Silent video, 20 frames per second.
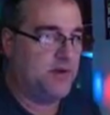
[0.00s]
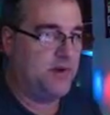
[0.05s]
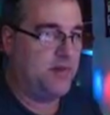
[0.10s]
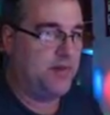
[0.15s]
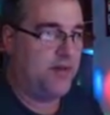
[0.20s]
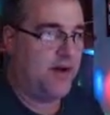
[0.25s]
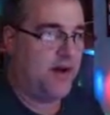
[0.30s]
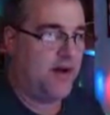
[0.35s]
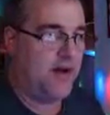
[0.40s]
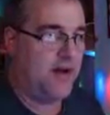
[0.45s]

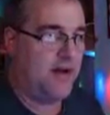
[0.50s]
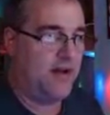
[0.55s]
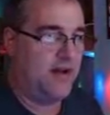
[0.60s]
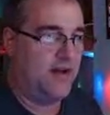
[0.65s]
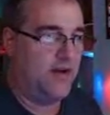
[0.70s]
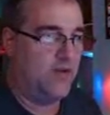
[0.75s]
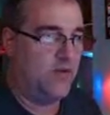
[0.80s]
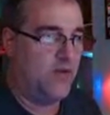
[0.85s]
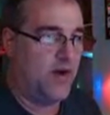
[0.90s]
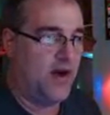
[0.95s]
Pi in
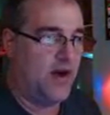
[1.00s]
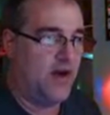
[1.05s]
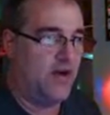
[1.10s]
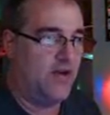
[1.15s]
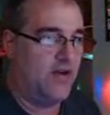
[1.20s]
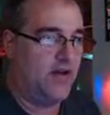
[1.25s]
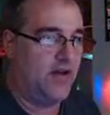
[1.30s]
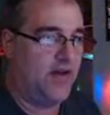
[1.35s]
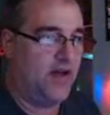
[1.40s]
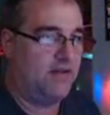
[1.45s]
a
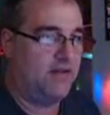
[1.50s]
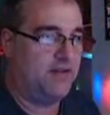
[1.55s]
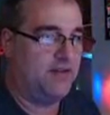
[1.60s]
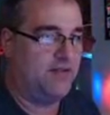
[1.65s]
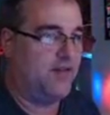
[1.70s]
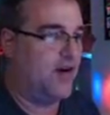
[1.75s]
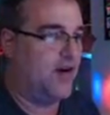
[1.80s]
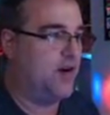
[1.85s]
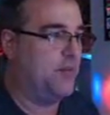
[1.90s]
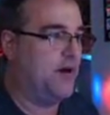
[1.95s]
while. I'll have to
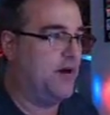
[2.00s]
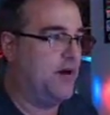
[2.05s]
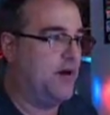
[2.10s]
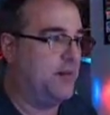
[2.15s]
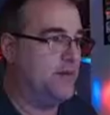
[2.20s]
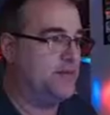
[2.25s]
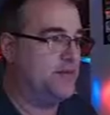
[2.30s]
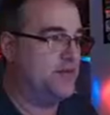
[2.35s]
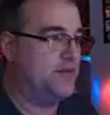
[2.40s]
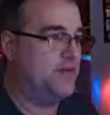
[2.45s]
fire mine
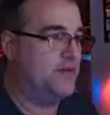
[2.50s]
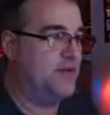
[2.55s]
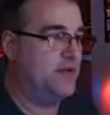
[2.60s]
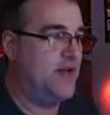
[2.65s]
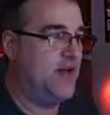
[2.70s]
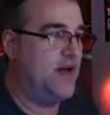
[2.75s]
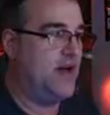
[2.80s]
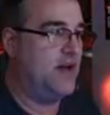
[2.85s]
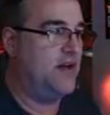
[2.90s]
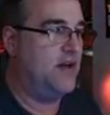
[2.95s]
up soon.
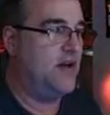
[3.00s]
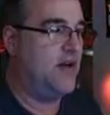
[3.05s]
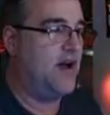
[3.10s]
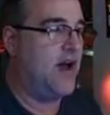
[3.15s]
Yeah, I know.